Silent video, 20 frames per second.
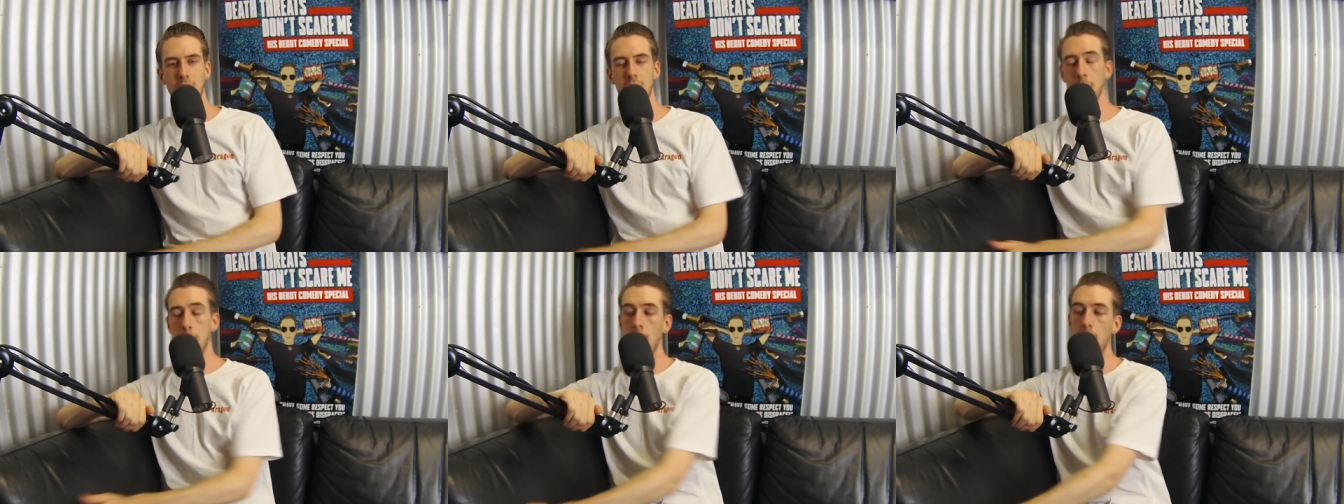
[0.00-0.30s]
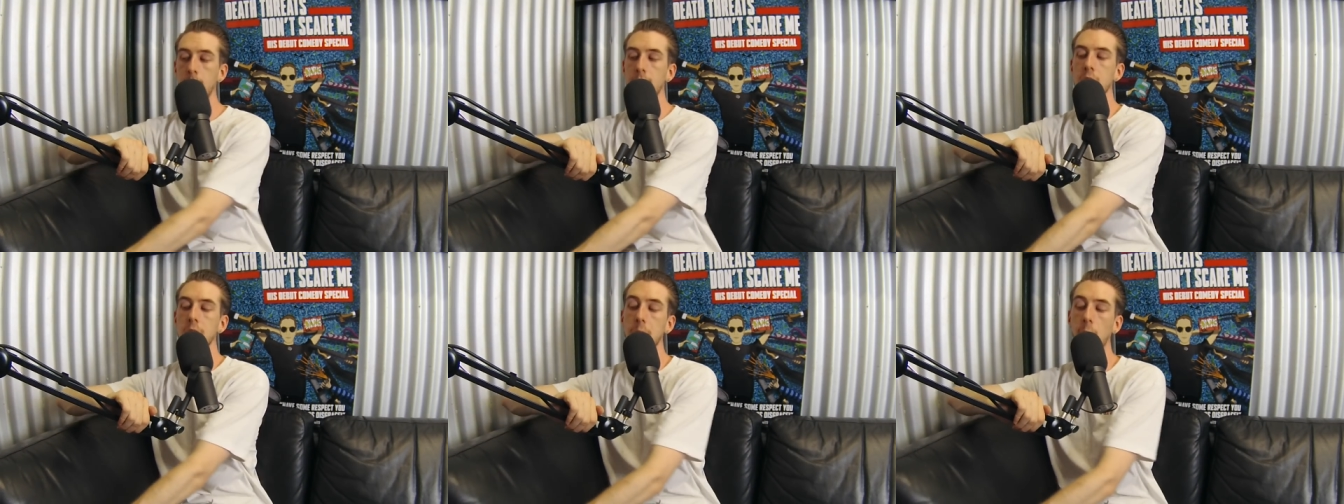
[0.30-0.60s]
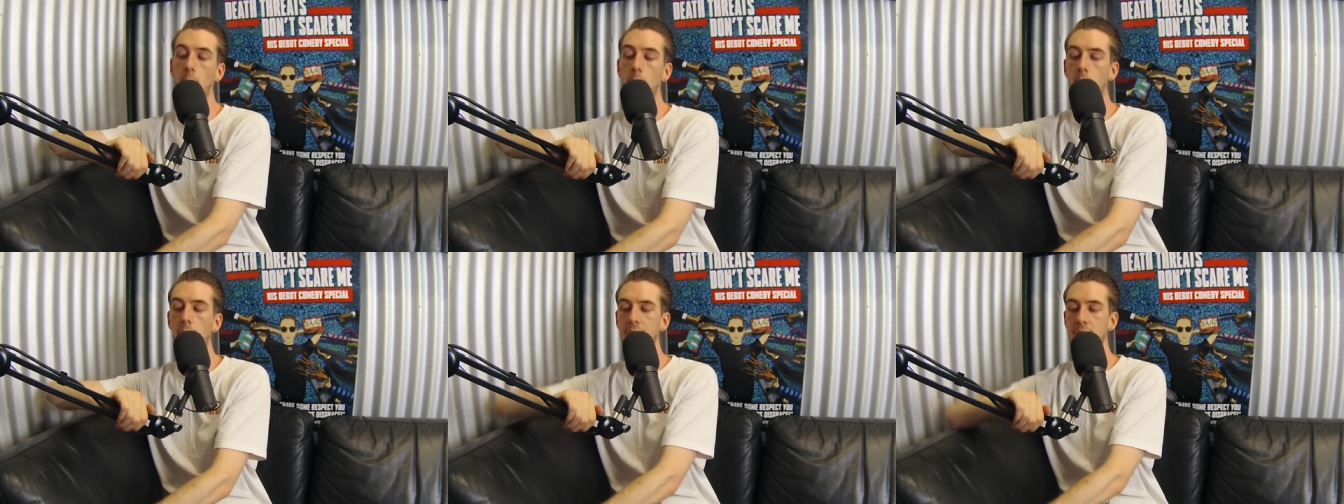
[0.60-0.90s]
The moment you
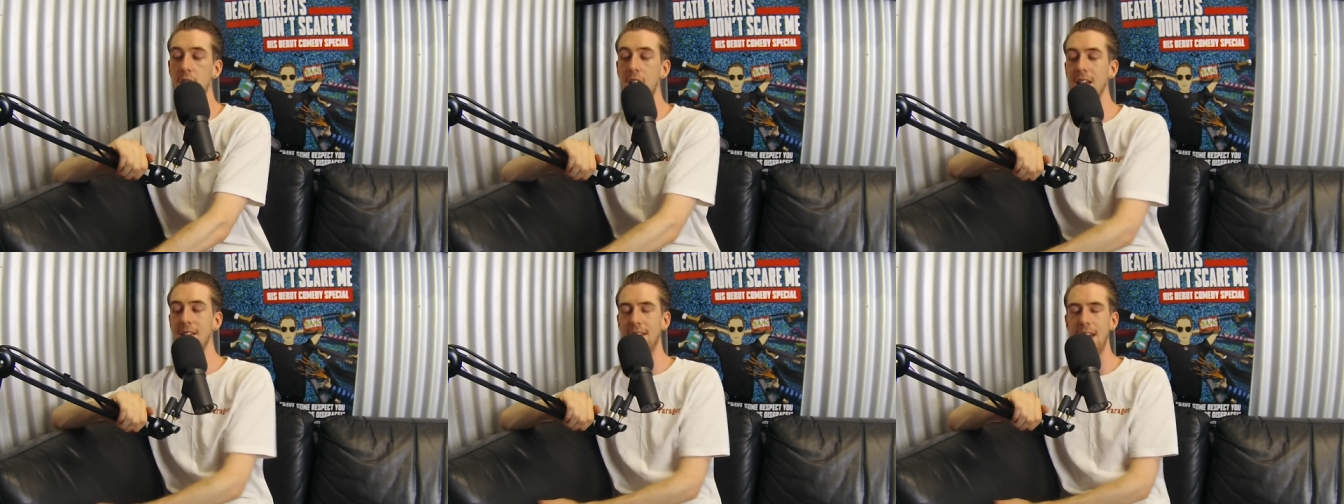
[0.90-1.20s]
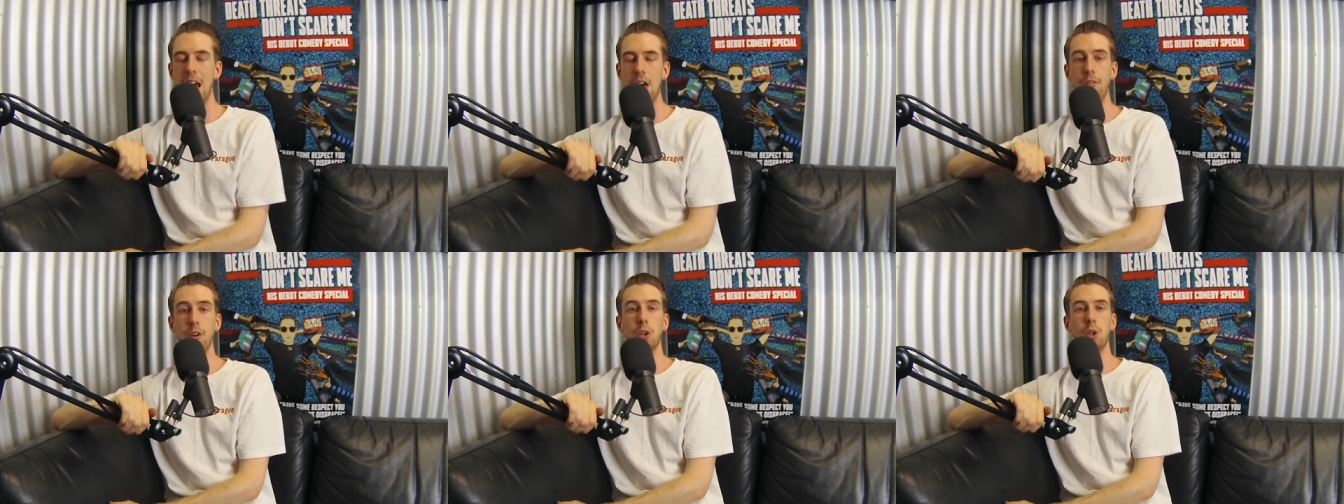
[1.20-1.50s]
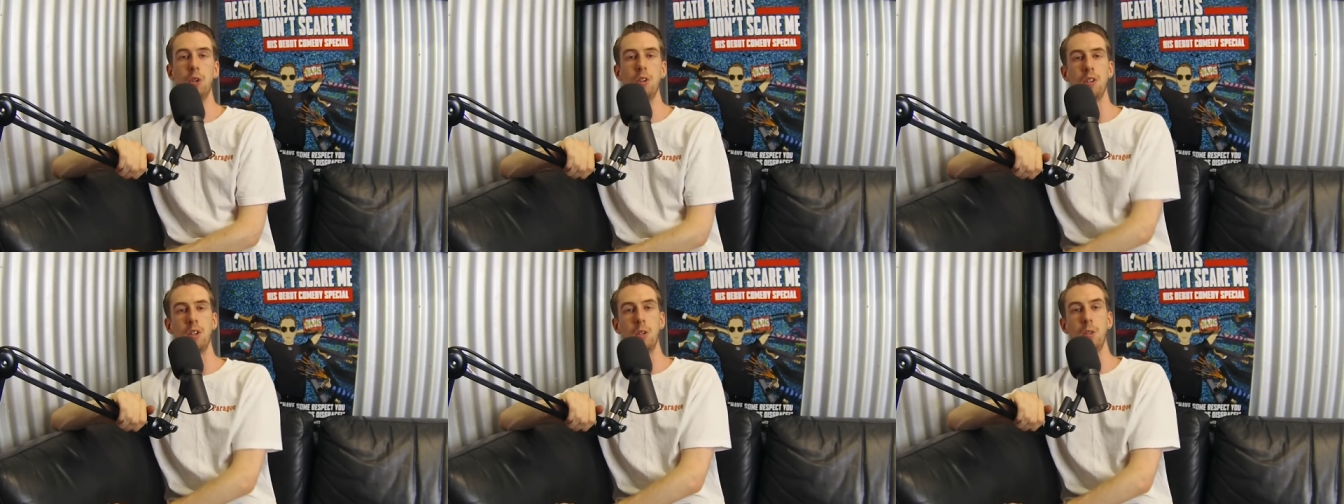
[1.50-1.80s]
organize to have a
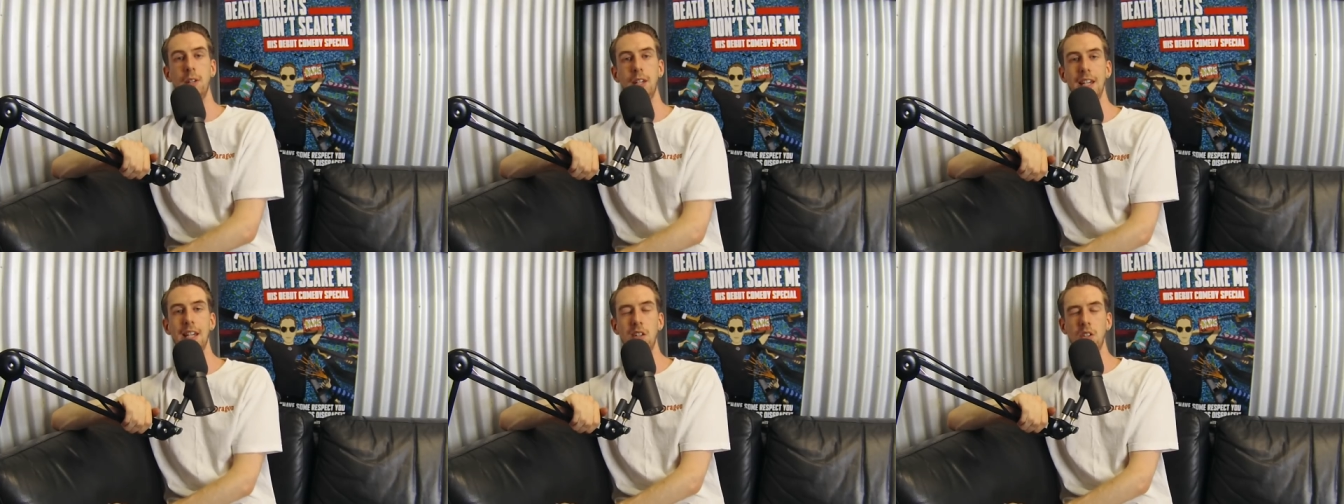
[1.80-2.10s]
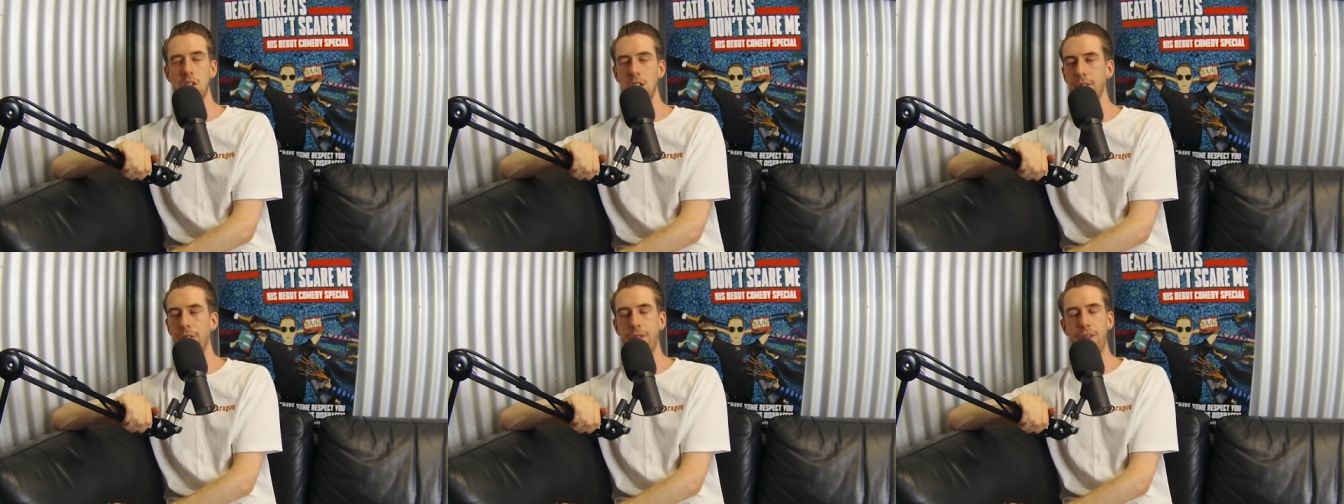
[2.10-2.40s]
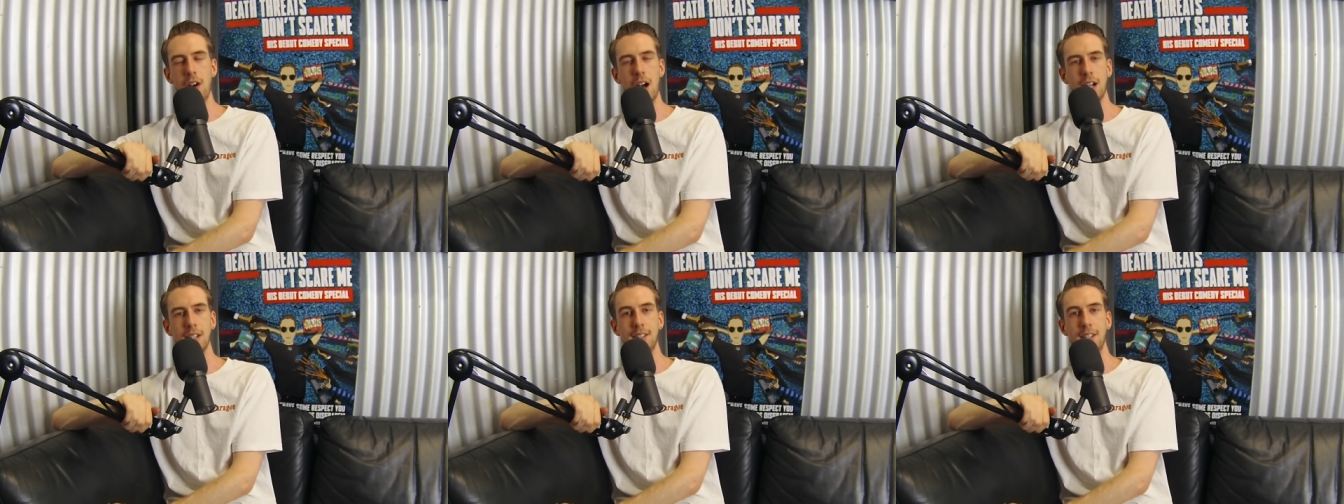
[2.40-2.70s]
good New Year's, you
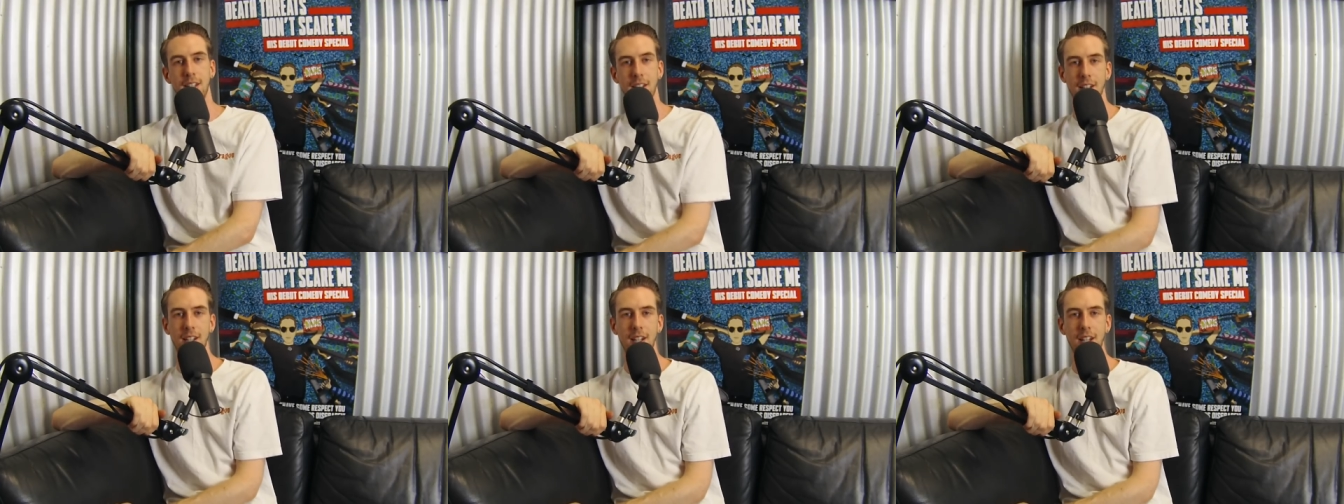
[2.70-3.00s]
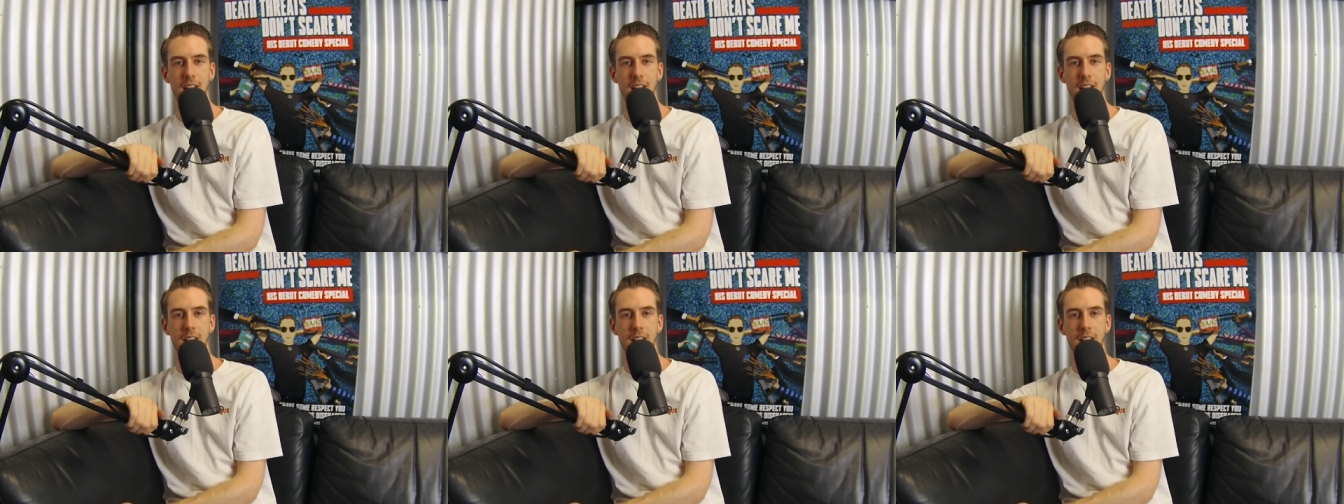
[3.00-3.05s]
fucked it.